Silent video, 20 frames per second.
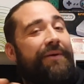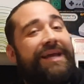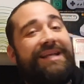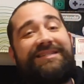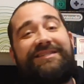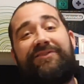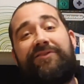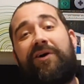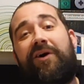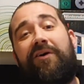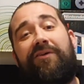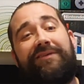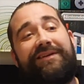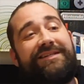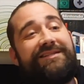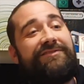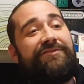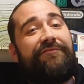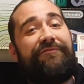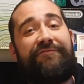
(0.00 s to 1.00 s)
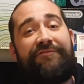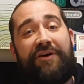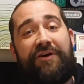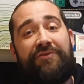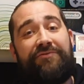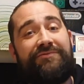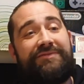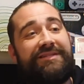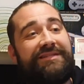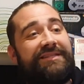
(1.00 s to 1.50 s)
It's not. It's the
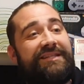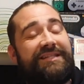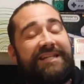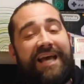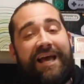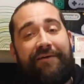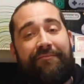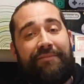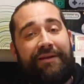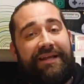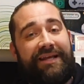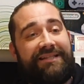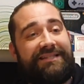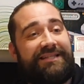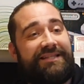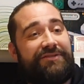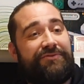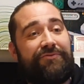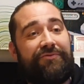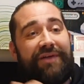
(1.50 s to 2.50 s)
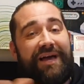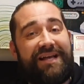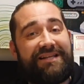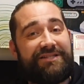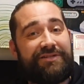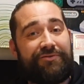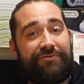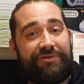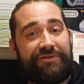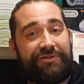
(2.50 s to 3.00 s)
phones, it's the tablets, it's all that
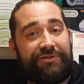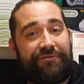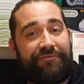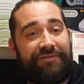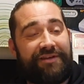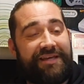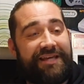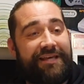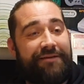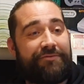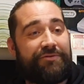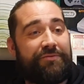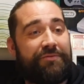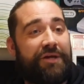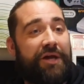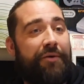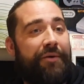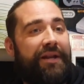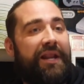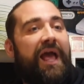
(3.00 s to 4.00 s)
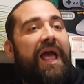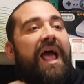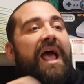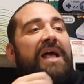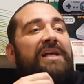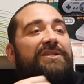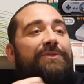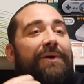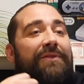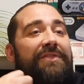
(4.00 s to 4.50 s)
sort of stuff that keeps them going.
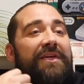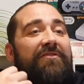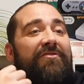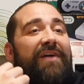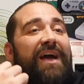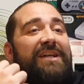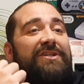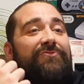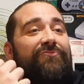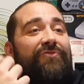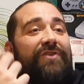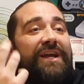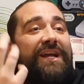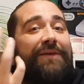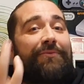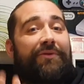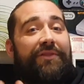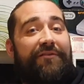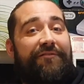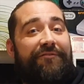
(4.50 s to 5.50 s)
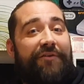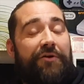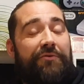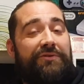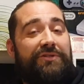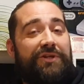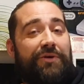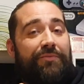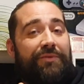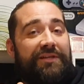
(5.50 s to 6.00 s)
So I think that's really what they're
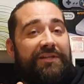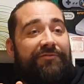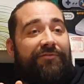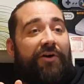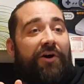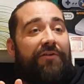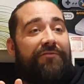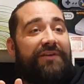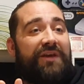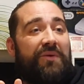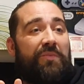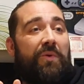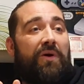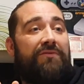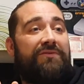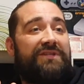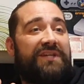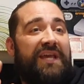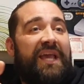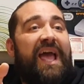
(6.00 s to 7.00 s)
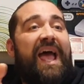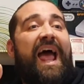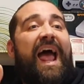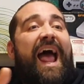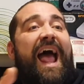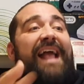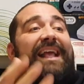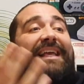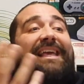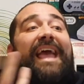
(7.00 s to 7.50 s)
focused on with this 5-year warranty,
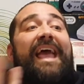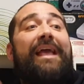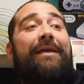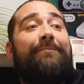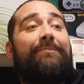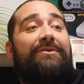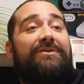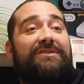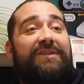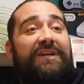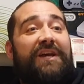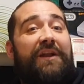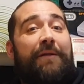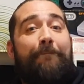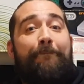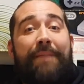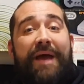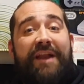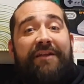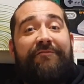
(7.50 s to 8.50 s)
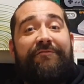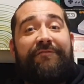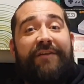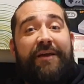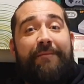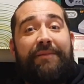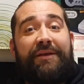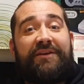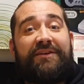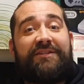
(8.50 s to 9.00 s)
and gamers are going to
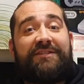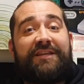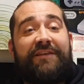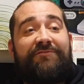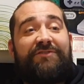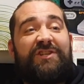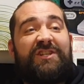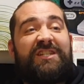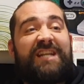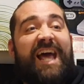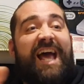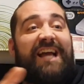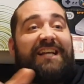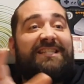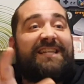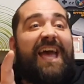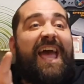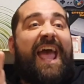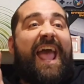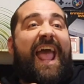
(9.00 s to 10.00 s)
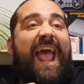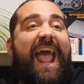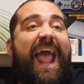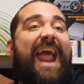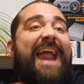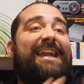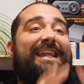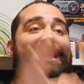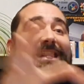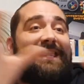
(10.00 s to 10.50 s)
benefit because they've just tagged
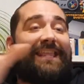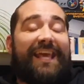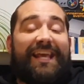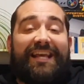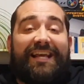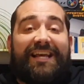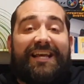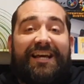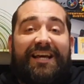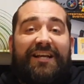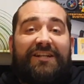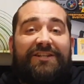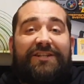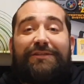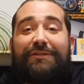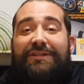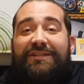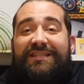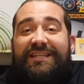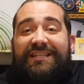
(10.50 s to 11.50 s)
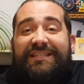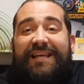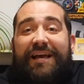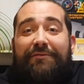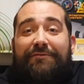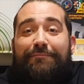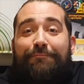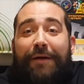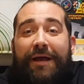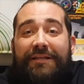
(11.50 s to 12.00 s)
anything just because it
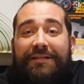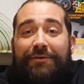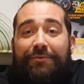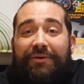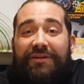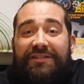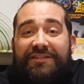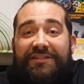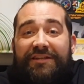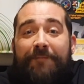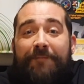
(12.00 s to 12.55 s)
sounds better as